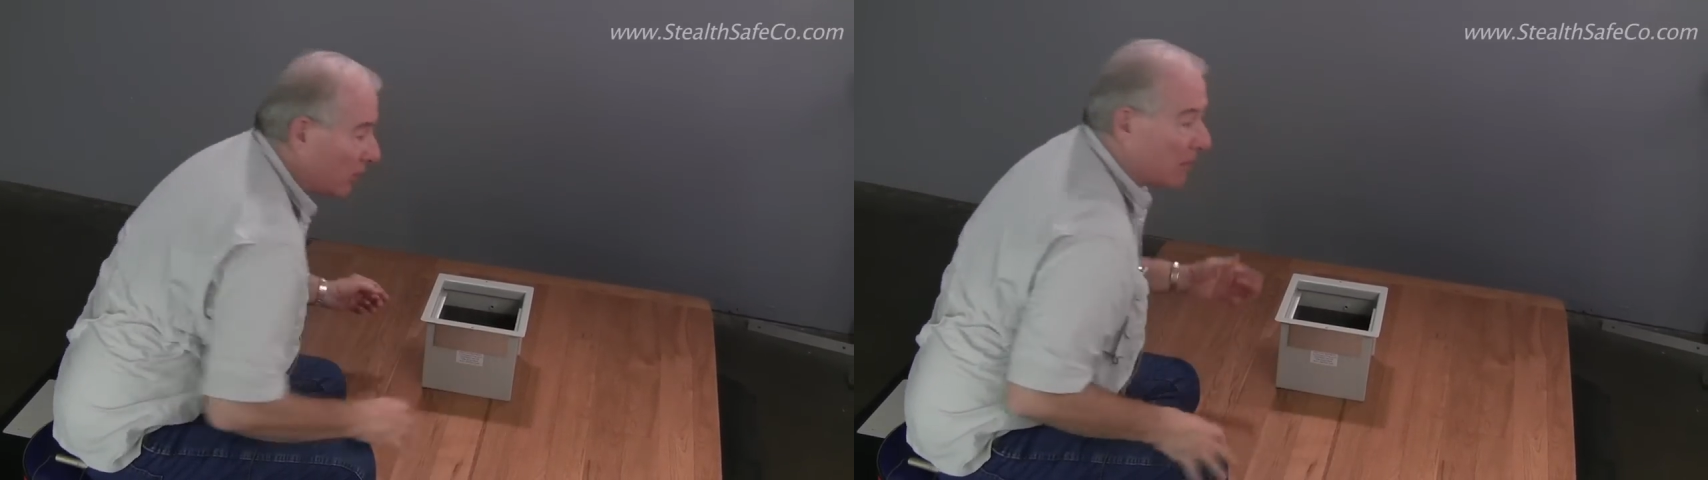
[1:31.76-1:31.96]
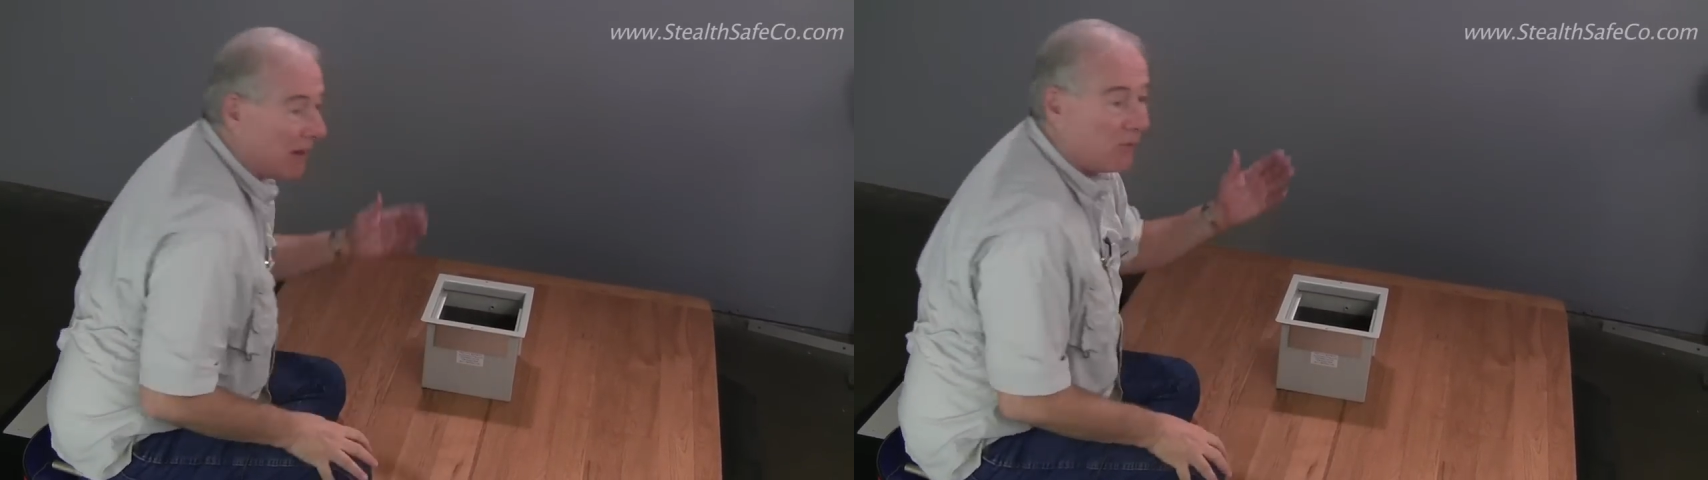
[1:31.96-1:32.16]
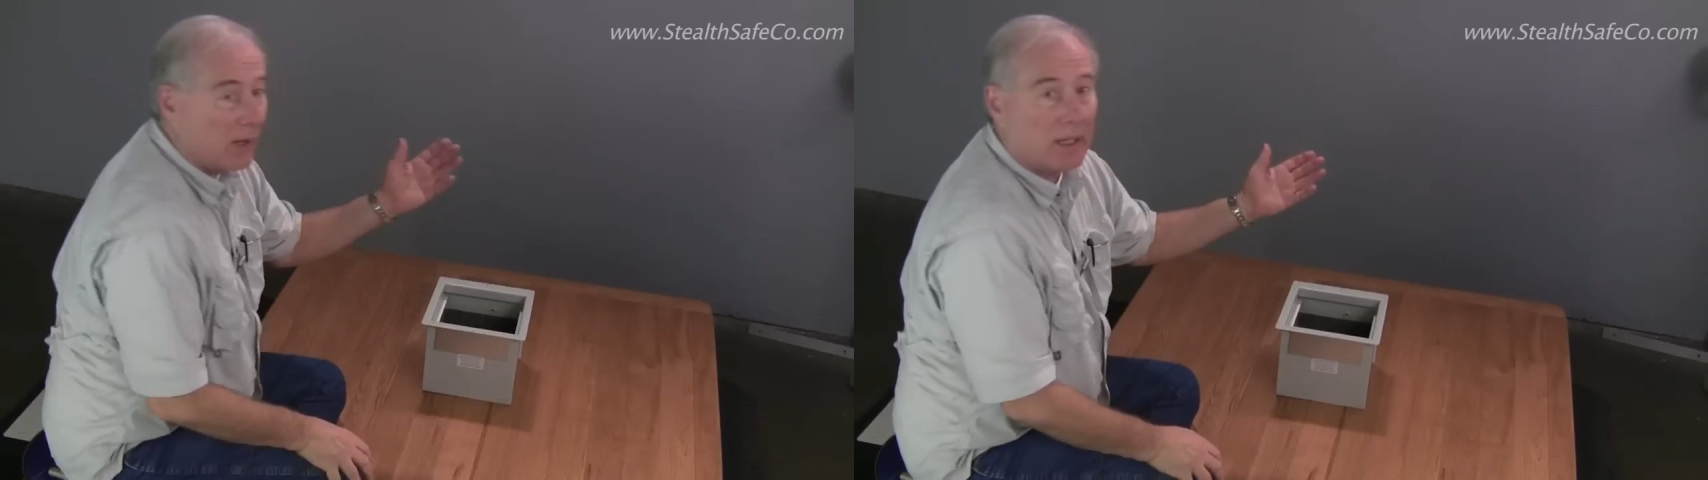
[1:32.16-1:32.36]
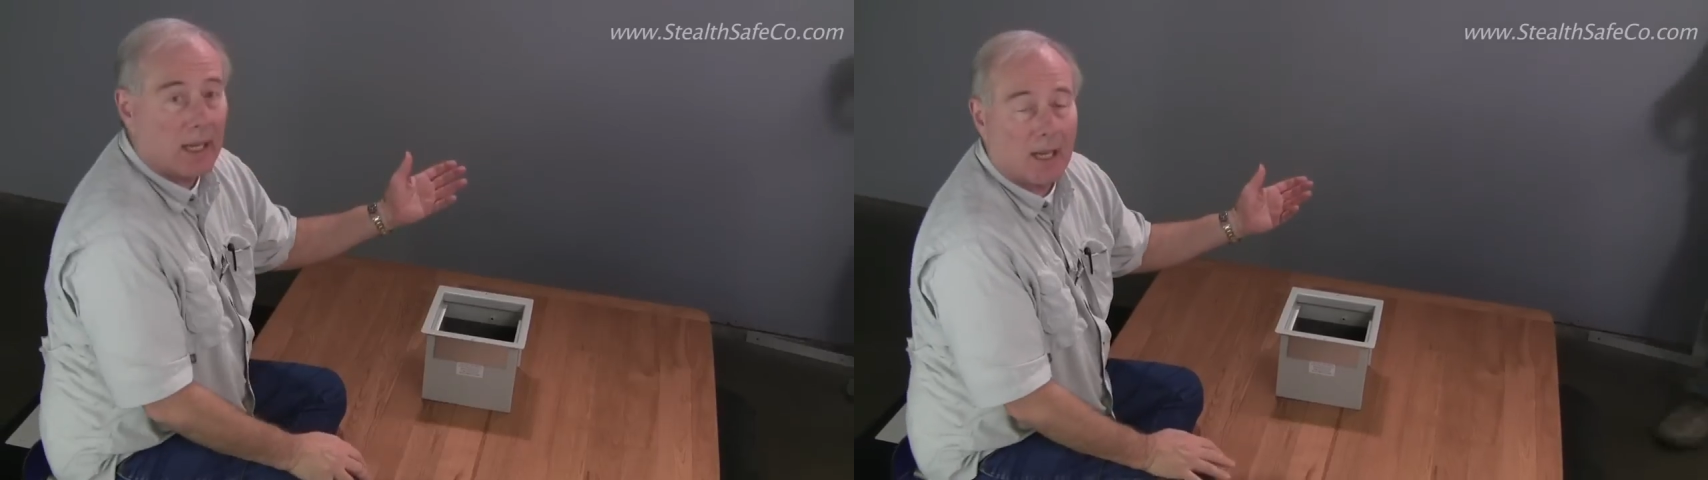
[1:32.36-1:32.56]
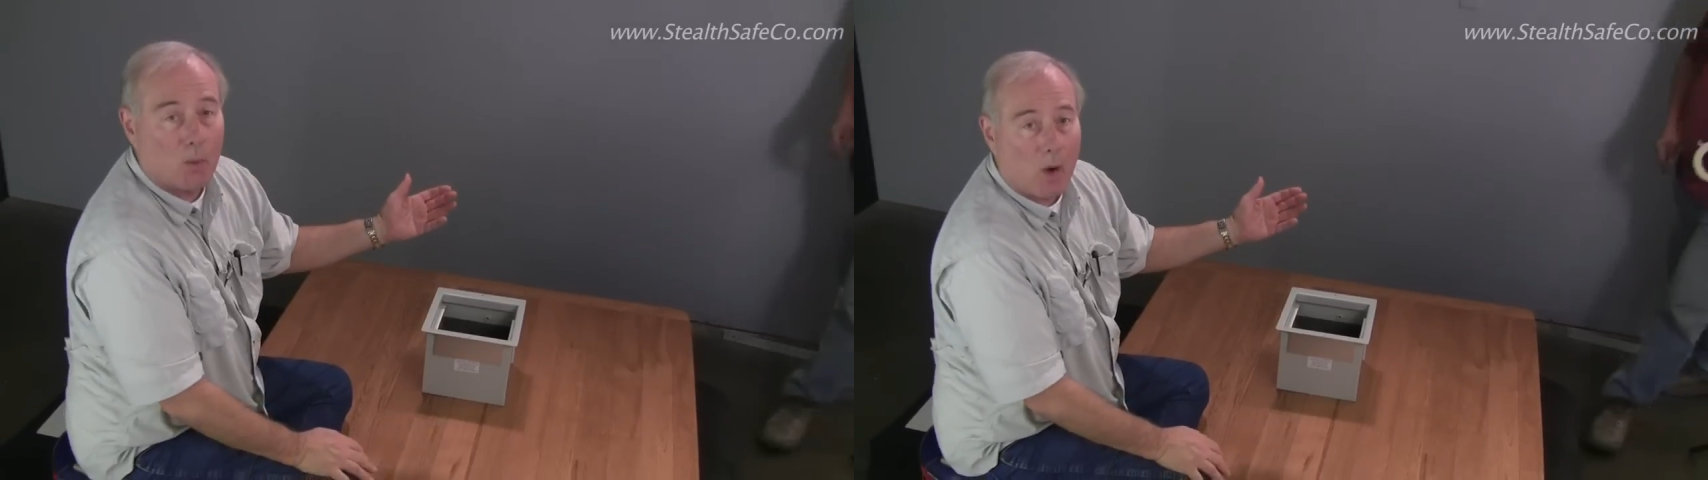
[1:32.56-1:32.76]
is my friend
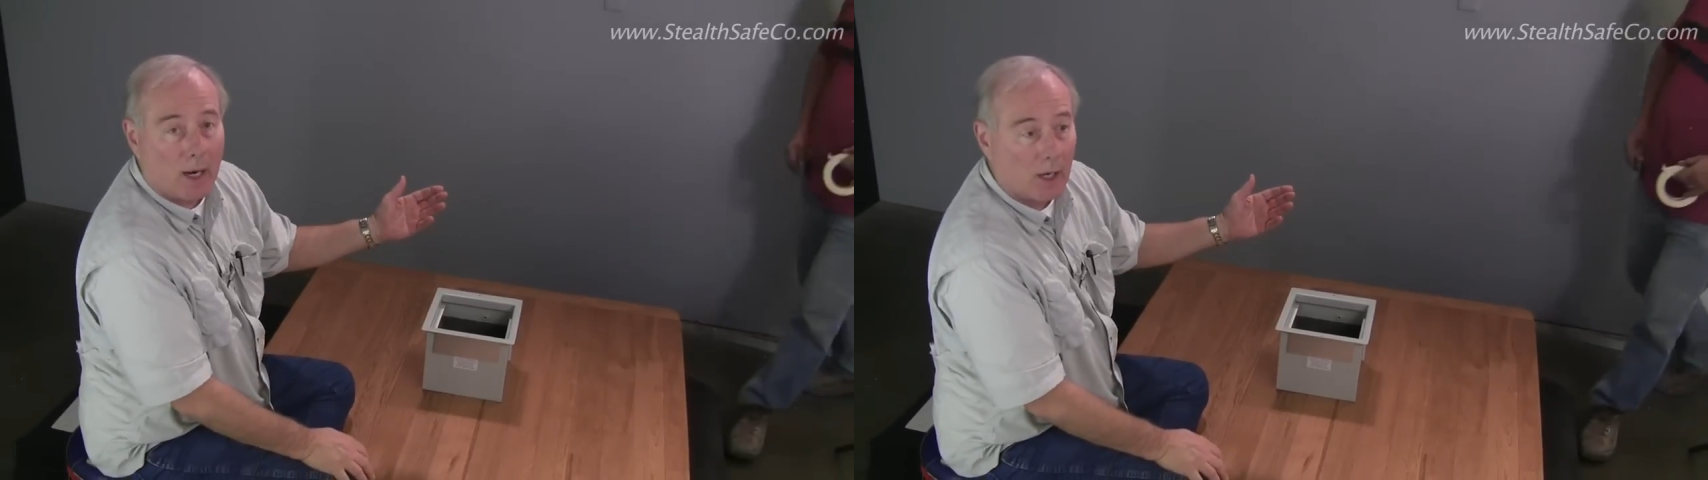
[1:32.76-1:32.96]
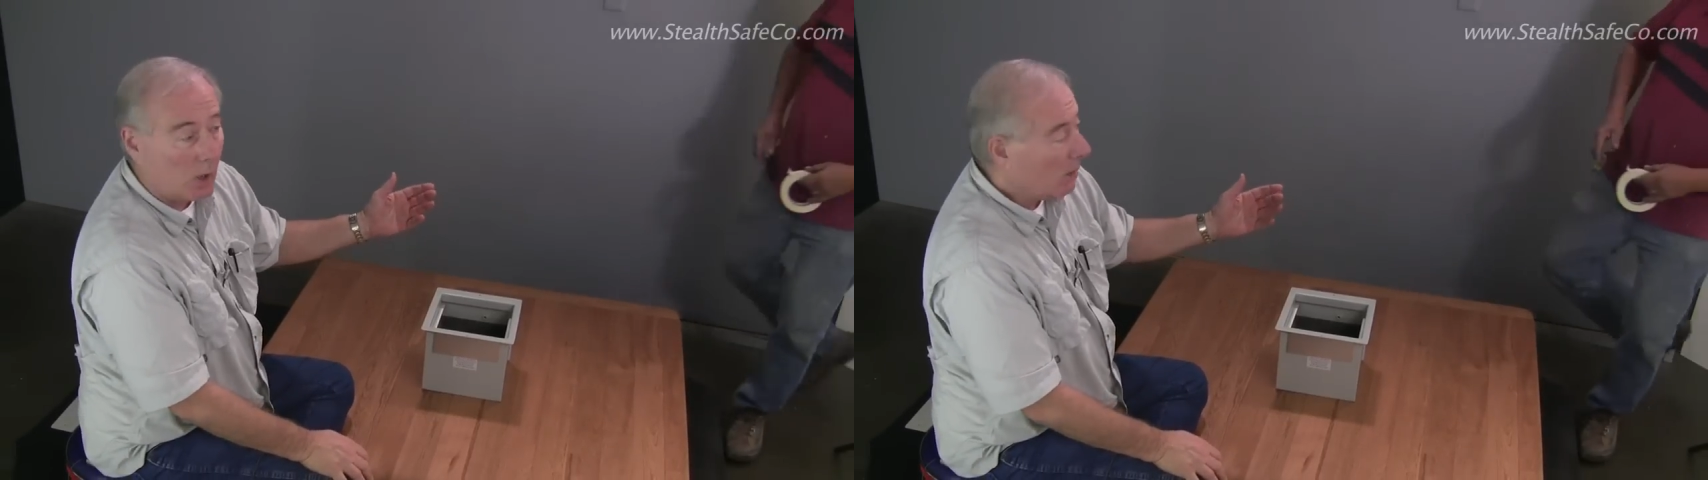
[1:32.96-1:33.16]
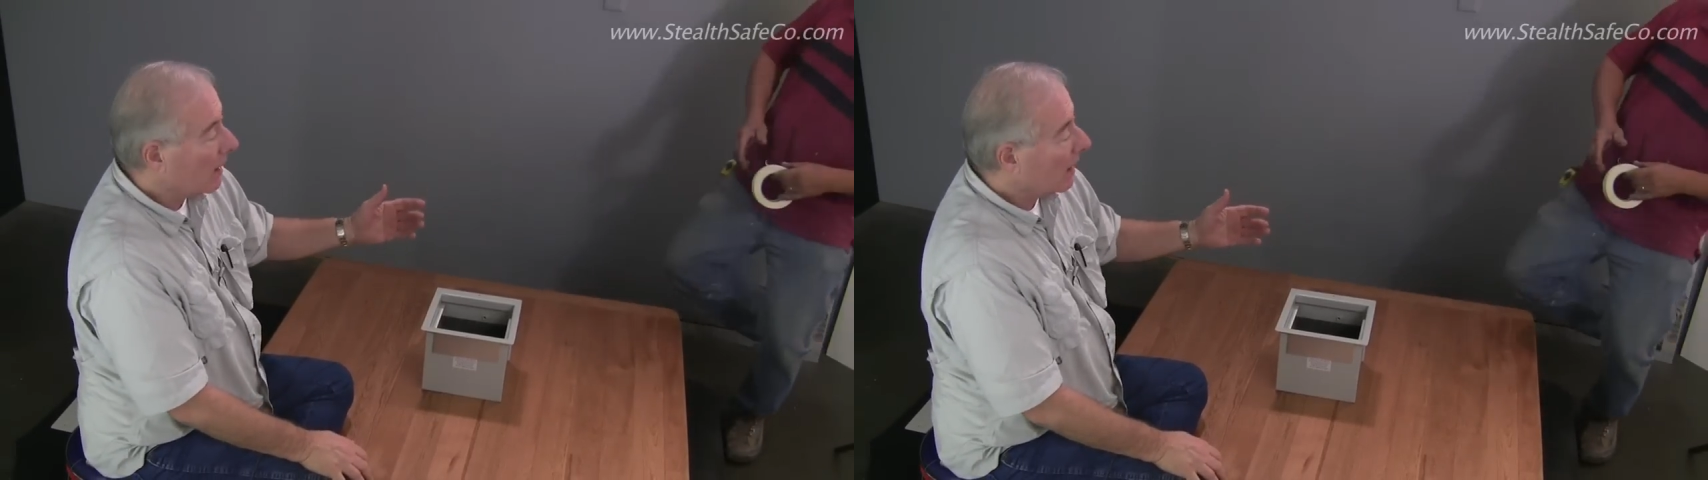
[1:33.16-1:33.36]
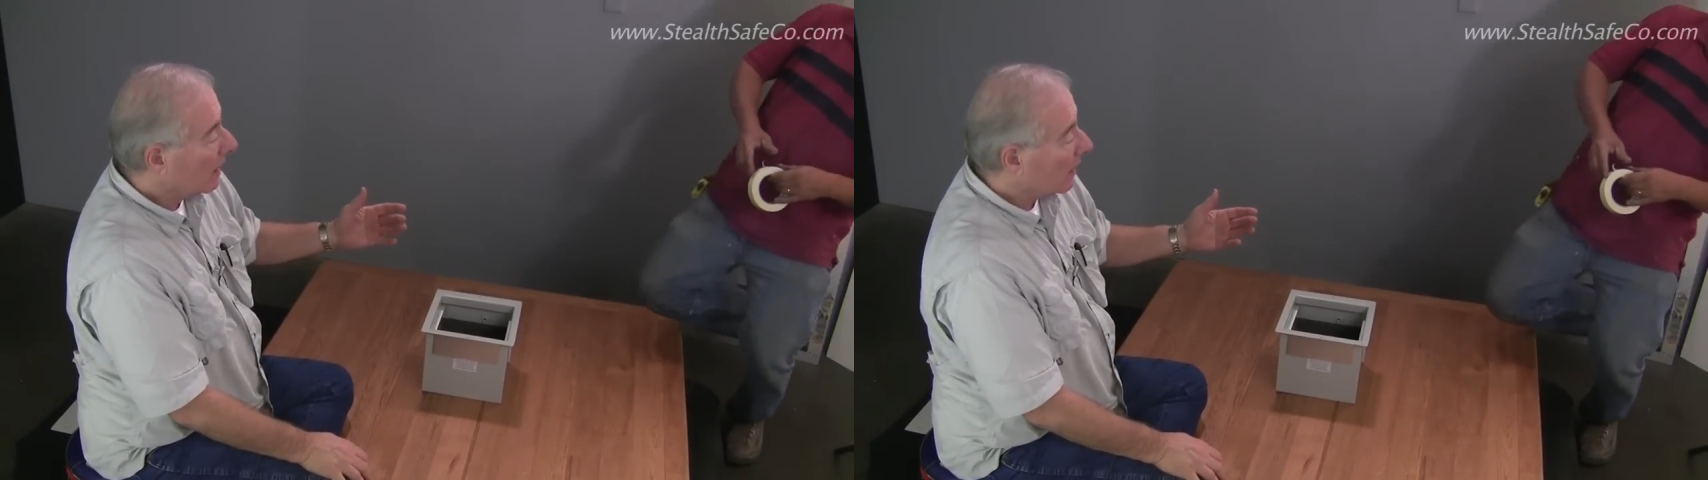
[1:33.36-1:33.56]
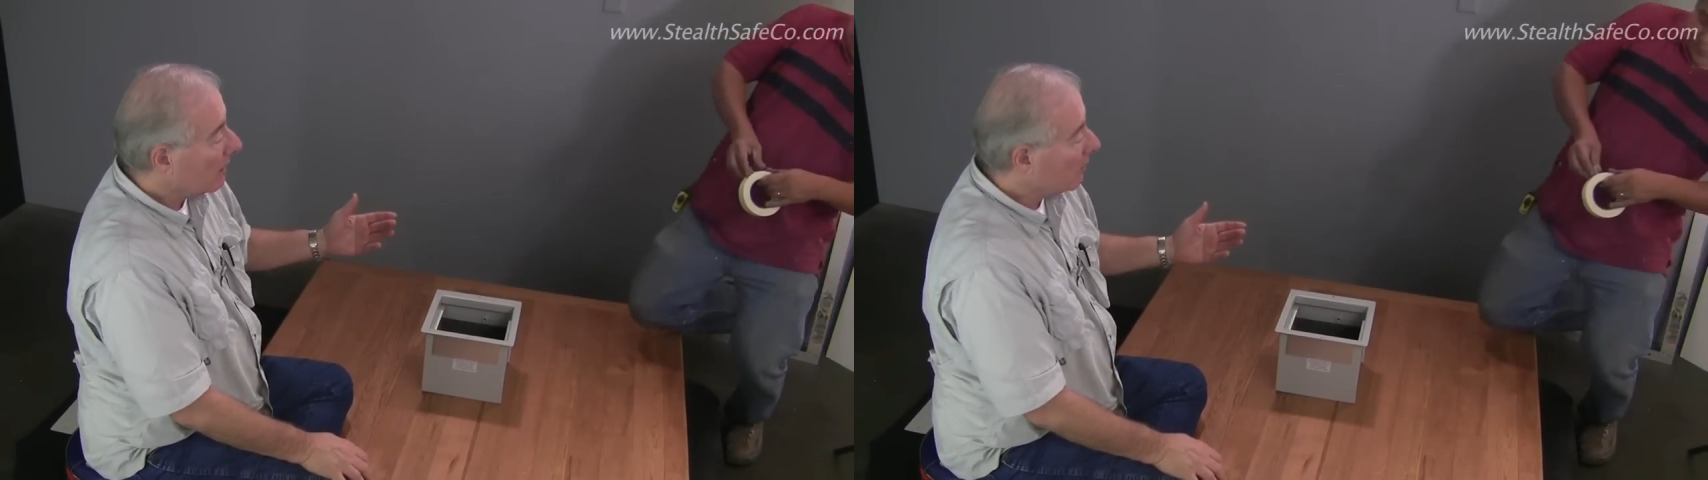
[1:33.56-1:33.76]
Eduardo.
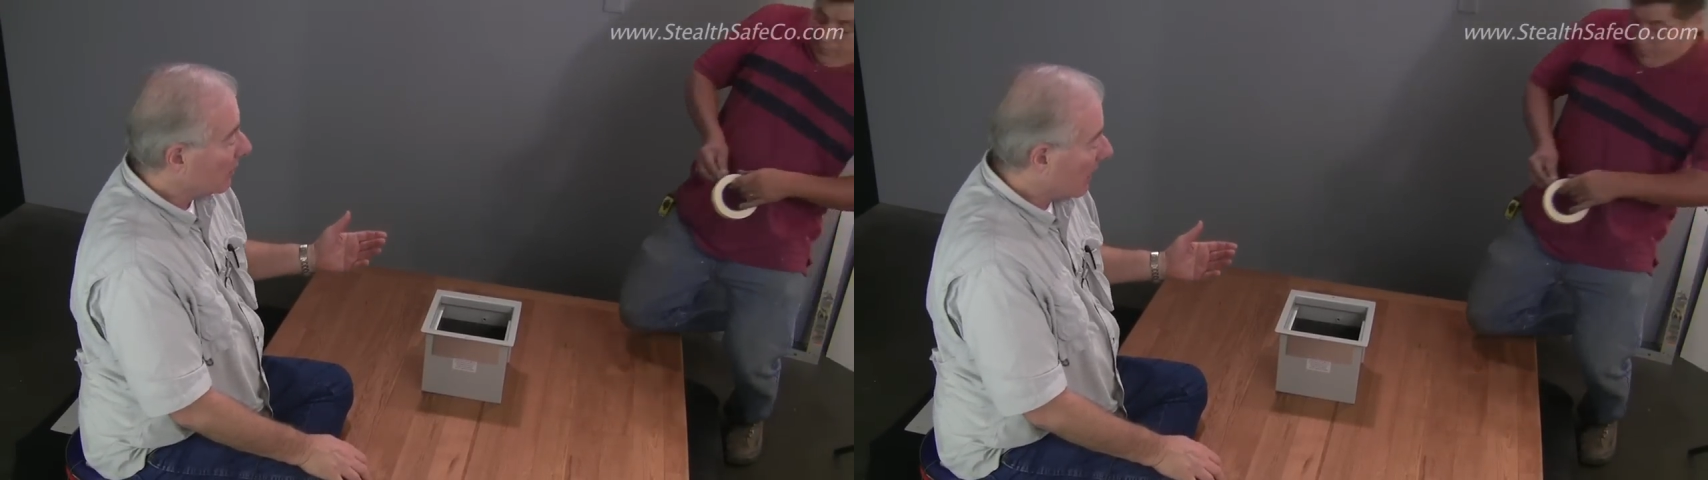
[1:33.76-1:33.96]
He is